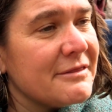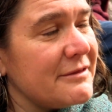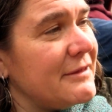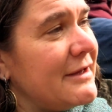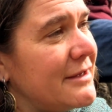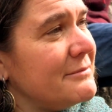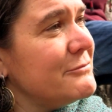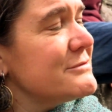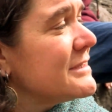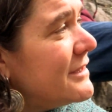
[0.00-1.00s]
that the
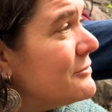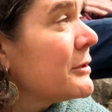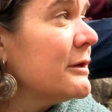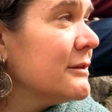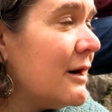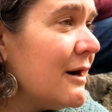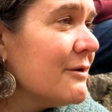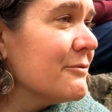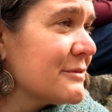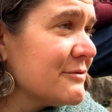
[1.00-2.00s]
animals, like I work a
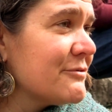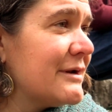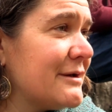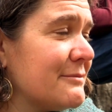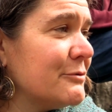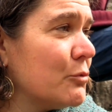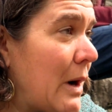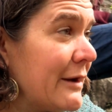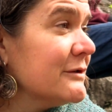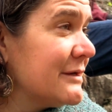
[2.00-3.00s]
lot with different animals,
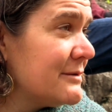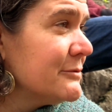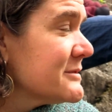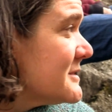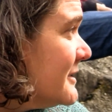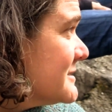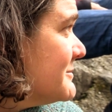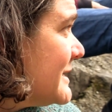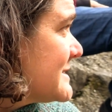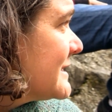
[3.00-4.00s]
wild animals, not
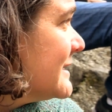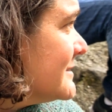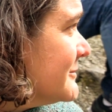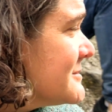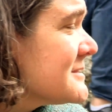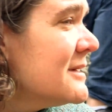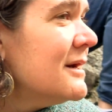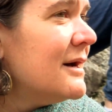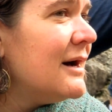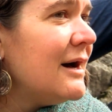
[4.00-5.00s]
domestic animals,
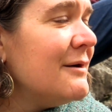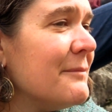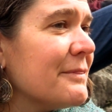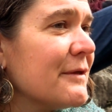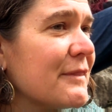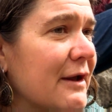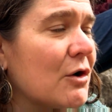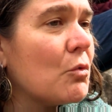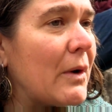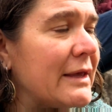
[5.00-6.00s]
that they
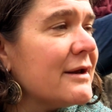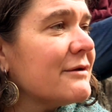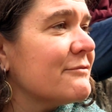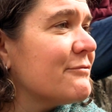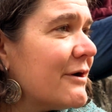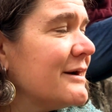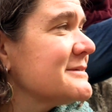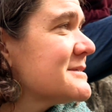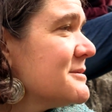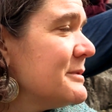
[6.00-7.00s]
are waiting for
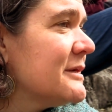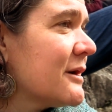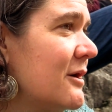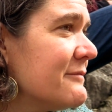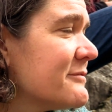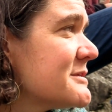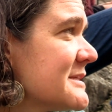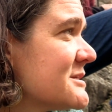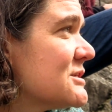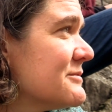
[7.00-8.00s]
us to be in
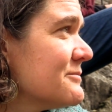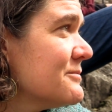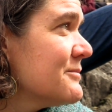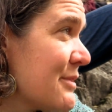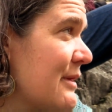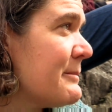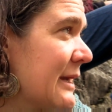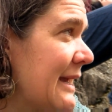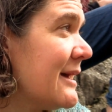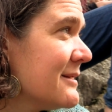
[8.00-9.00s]
conversation with them
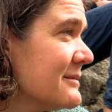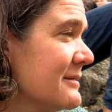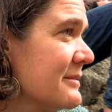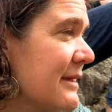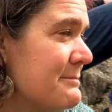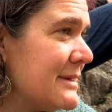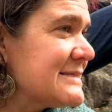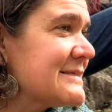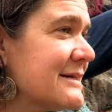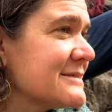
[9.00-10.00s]
again. They
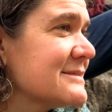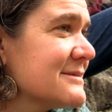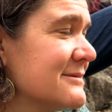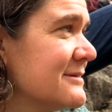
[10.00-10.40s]
miss us.